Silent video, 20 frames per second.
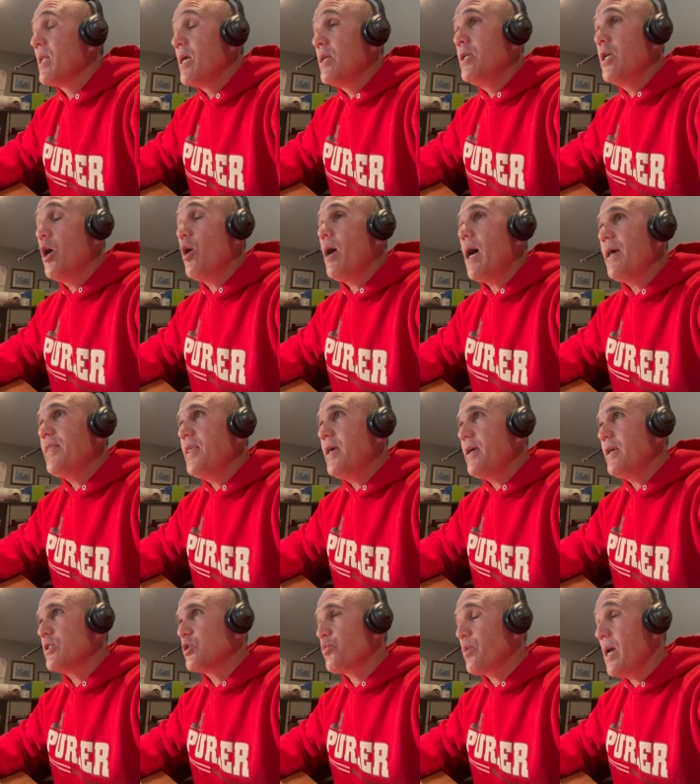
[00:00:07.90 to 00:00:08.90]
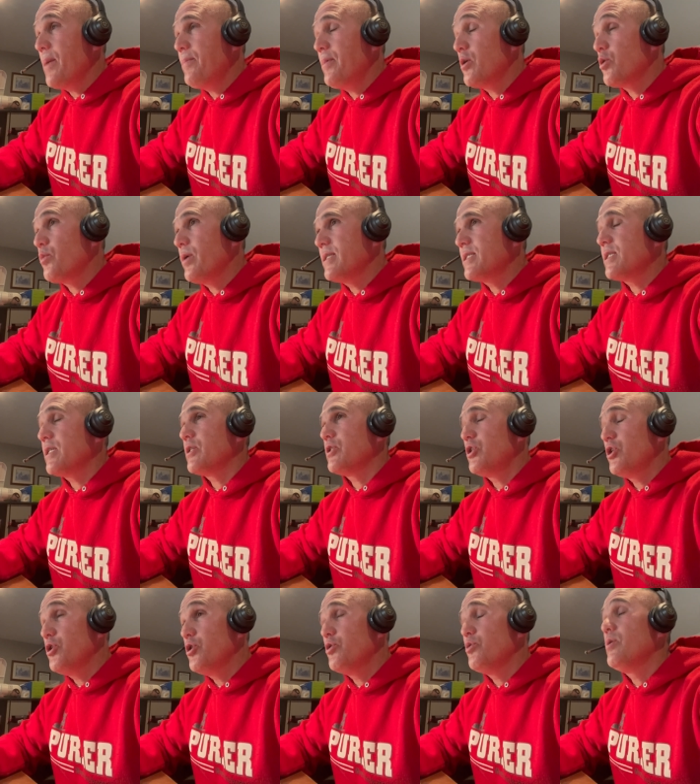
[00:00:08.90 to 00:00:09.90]
No, I think it's rampant in wrestling
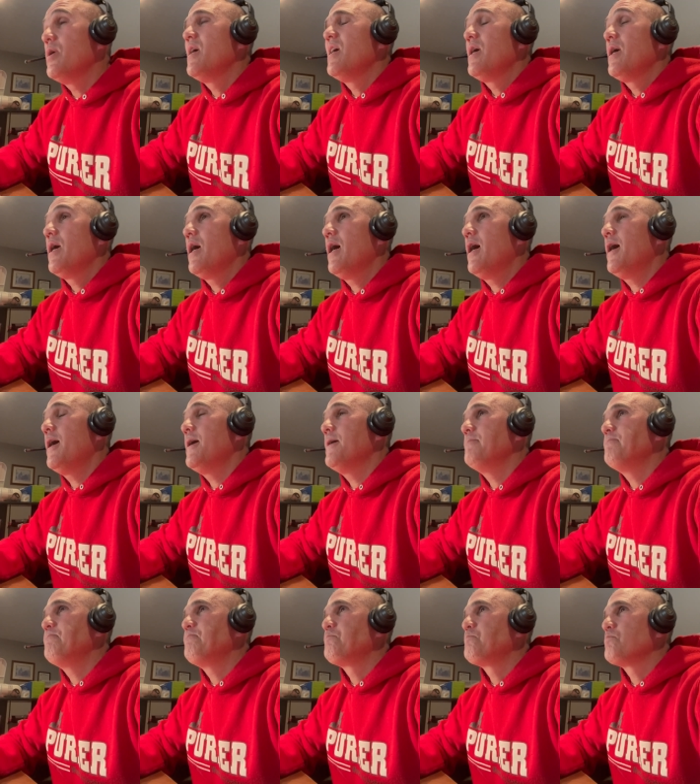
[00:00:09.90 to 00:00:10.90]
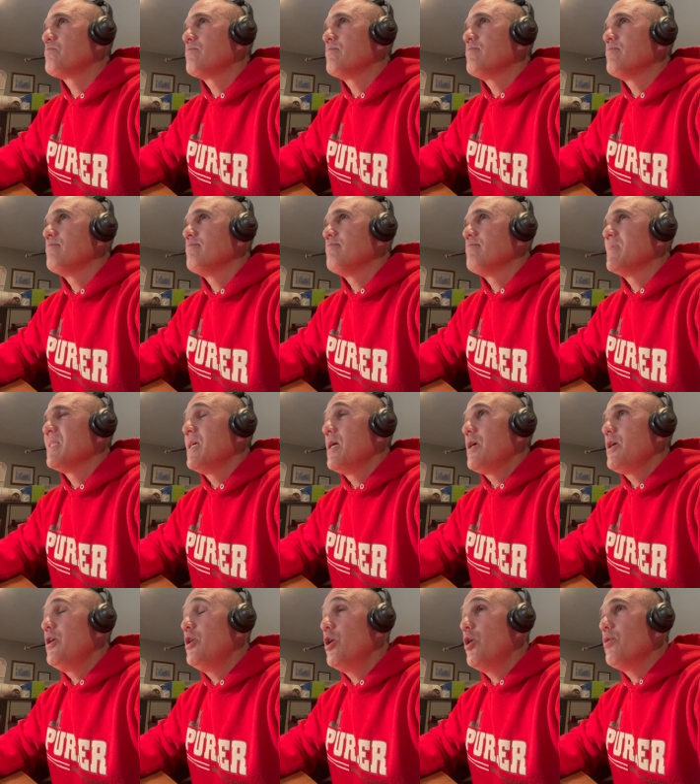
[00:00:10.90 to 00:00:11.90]
too. Um,
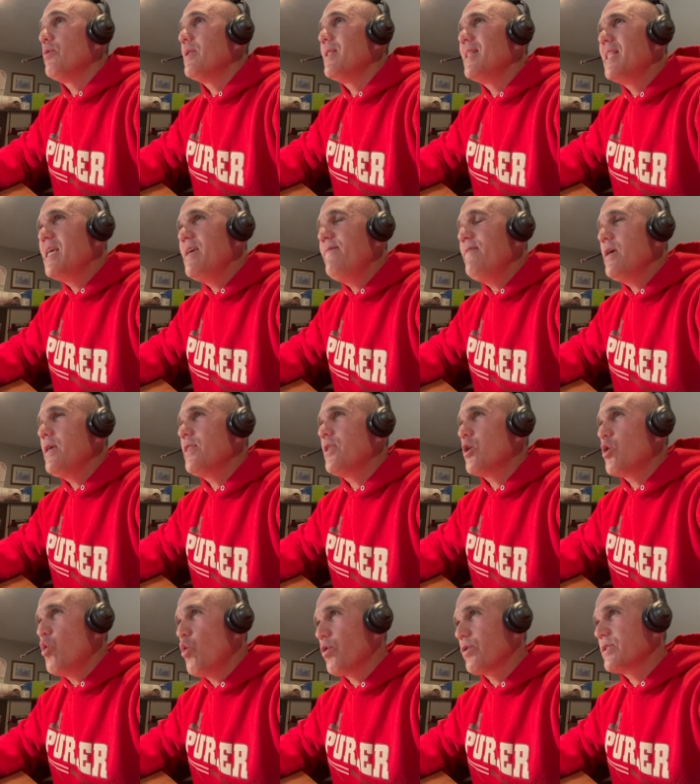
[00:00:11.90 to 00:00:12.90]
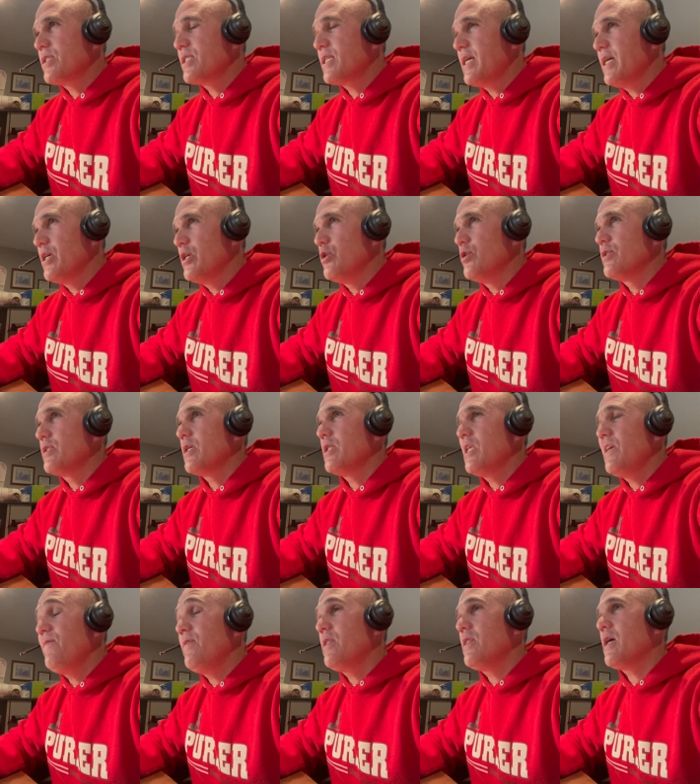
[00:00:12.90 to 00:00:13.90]
you know, leaving the core skills and
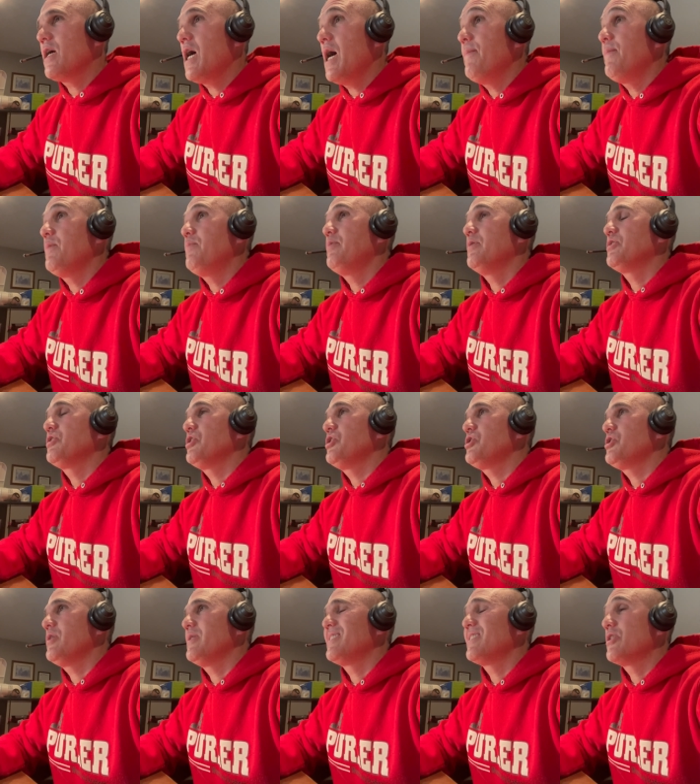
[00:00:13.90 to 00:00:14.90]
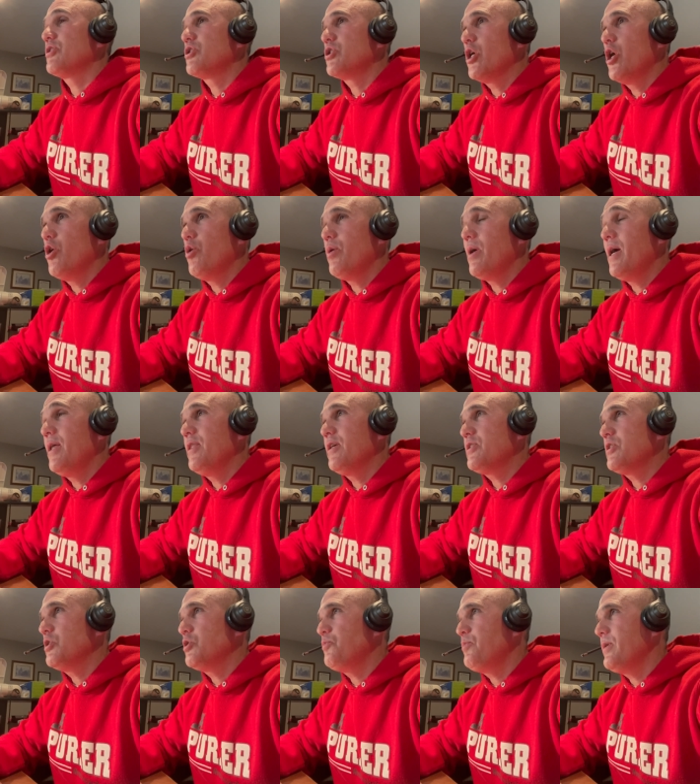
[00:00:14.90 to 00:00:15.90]
leaving the common positions. So, and
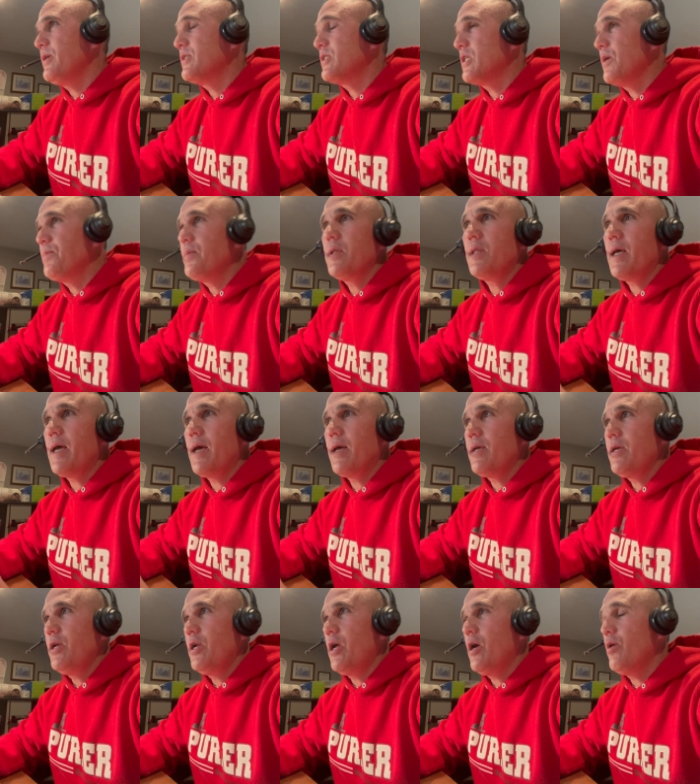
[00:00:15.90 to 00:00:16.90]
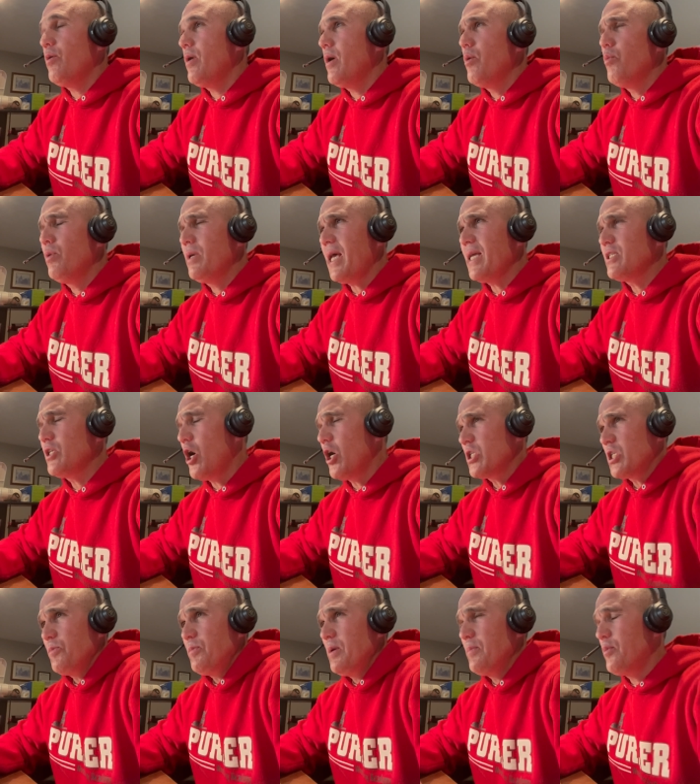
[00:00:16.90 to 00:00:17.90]
this has been something that, you know, when I
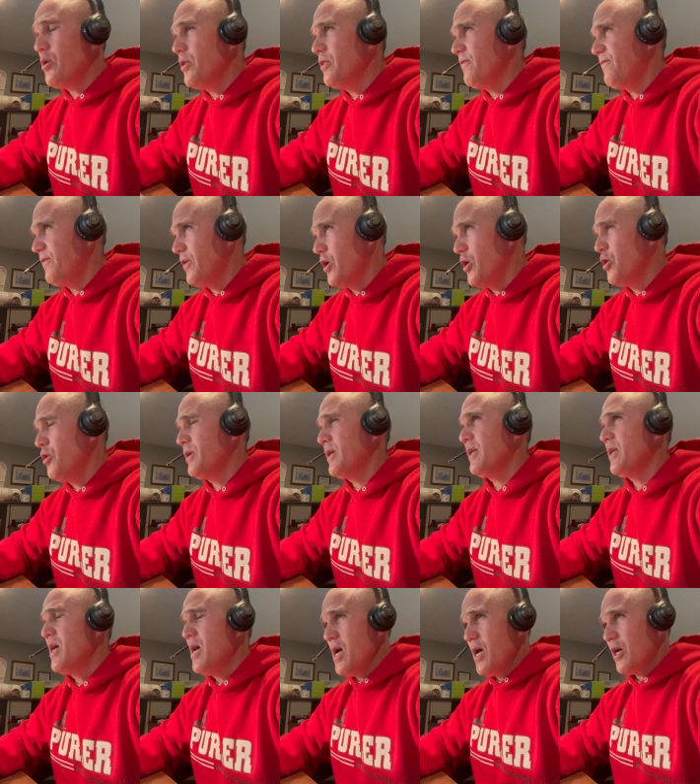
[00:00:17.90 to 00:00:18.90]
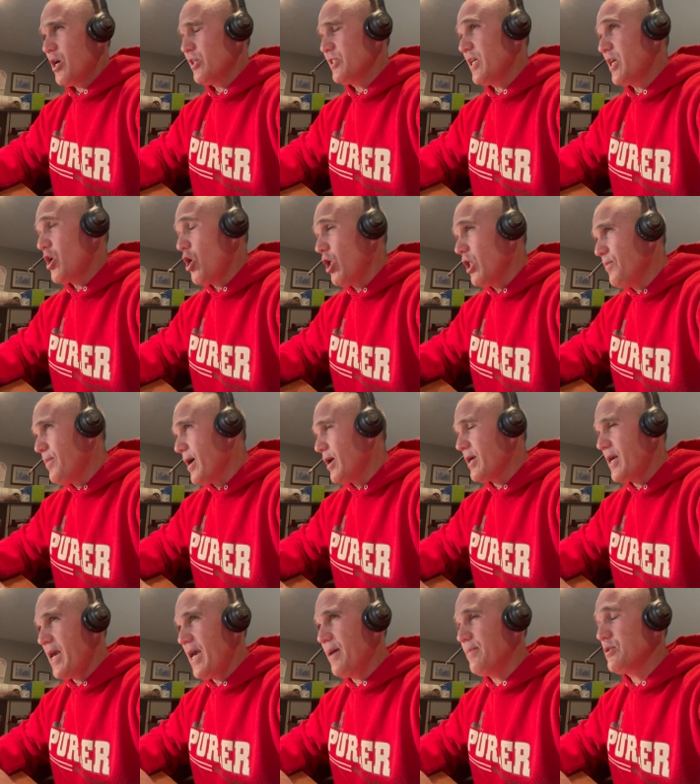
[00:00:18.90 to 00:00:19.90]
talk to people on the phone and because they call about
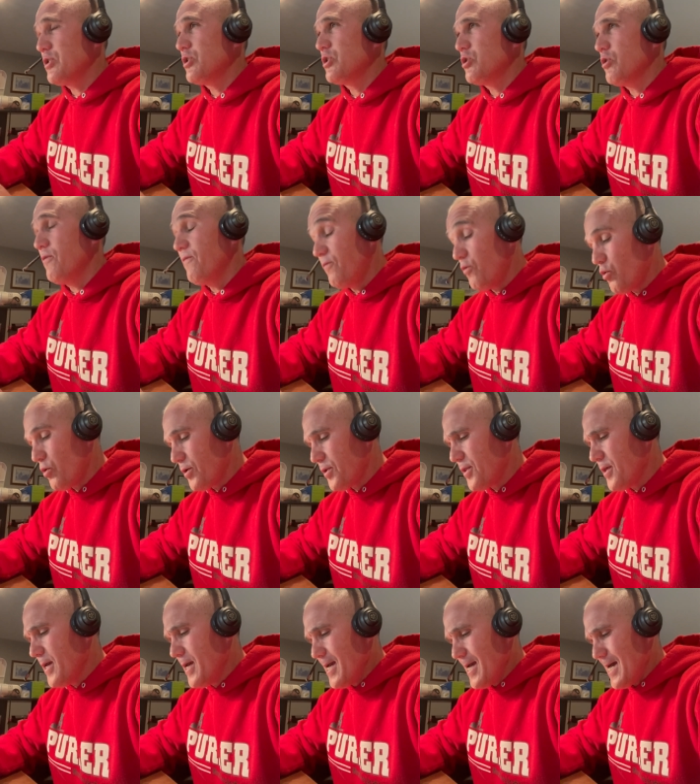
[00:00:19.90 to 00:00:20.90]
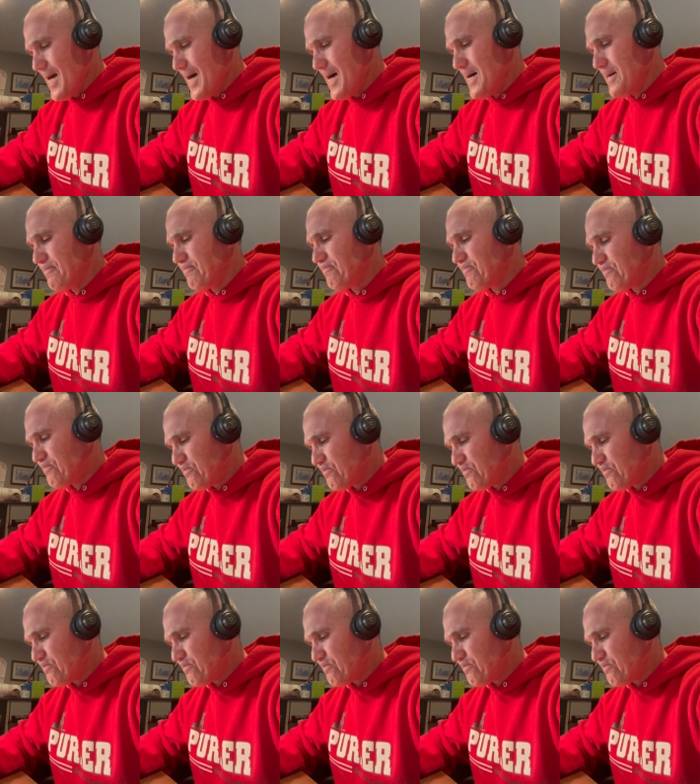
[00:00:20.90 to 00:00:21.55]
camps and so forth, um,